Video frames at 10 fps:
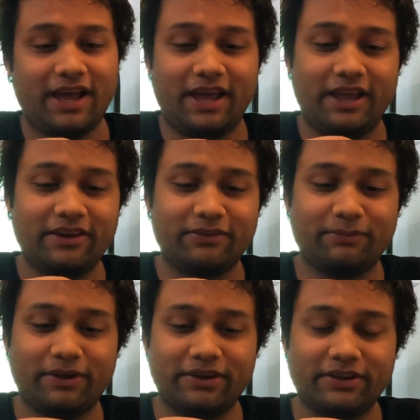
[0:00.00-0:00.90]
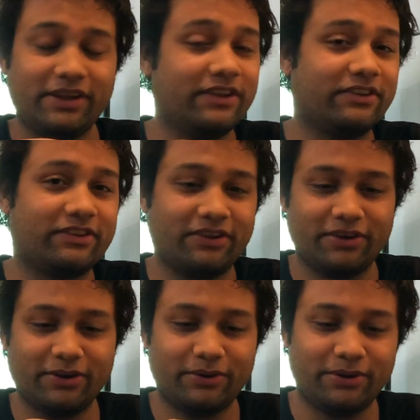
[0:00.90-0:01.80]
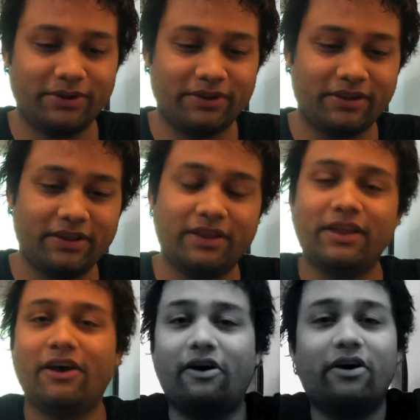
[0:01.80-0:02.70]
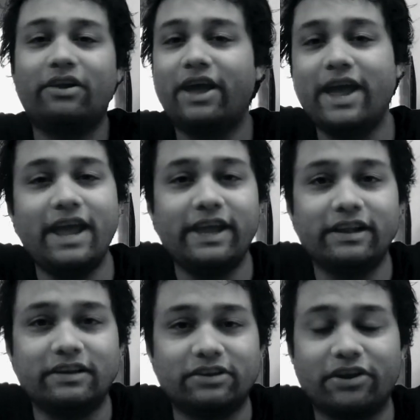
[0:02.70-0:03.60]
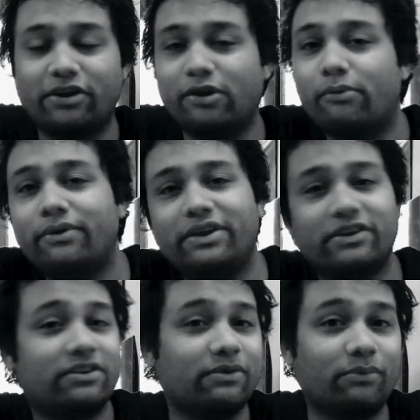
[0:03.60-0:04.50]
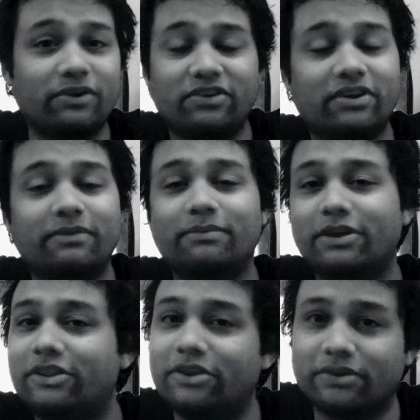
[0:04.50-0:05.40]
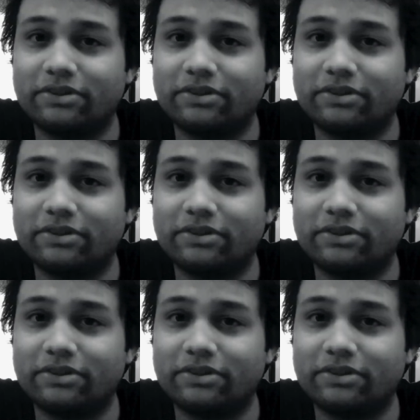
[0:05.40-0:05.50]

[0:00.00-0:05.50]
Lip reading: it is what it is, you know. All hail the glorious wisdom tooth.